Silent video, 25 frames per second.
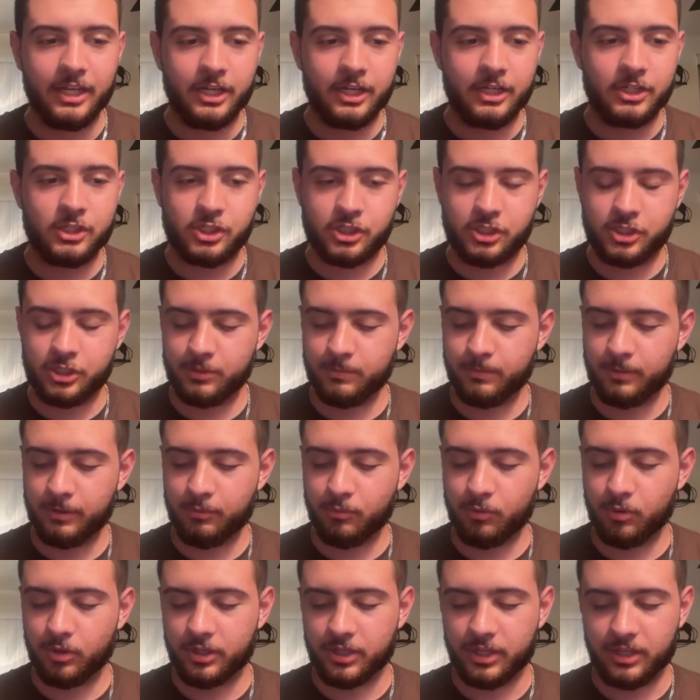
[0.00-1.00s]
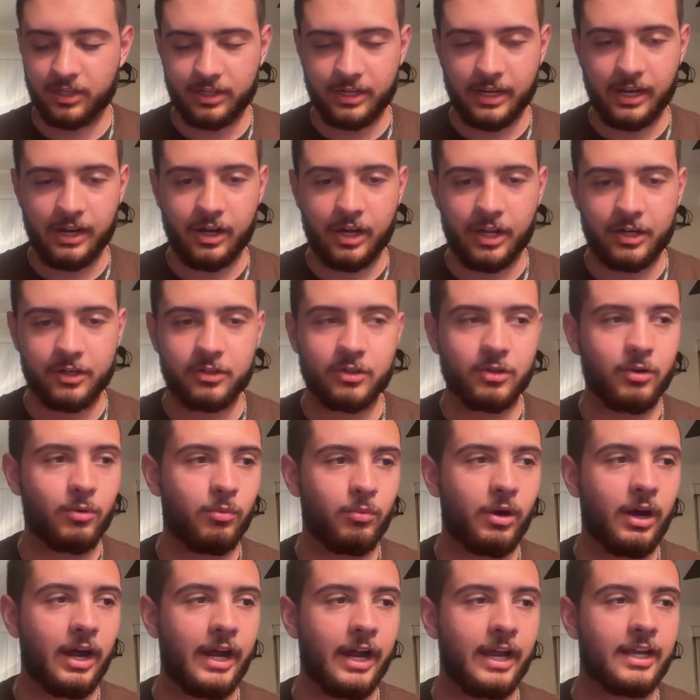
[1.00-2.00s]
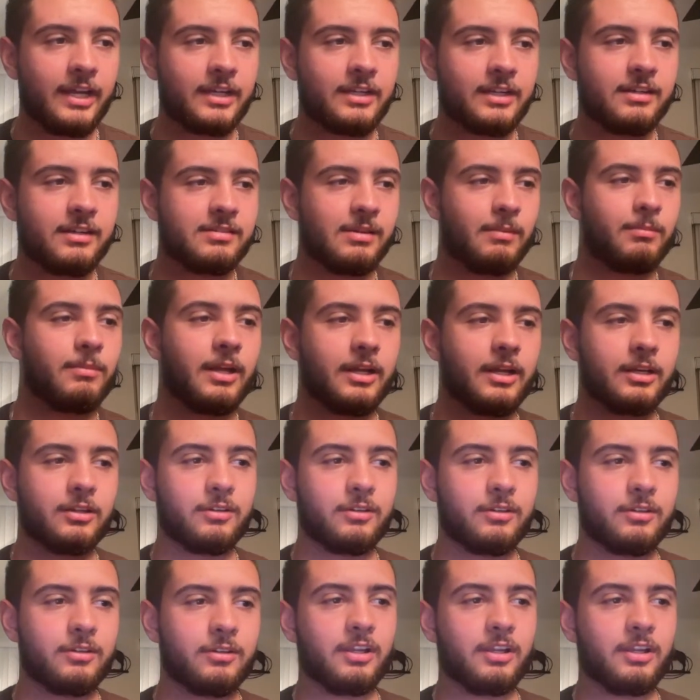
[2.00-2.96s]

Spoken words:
It should be working now. I don't know why. Because I'm like looking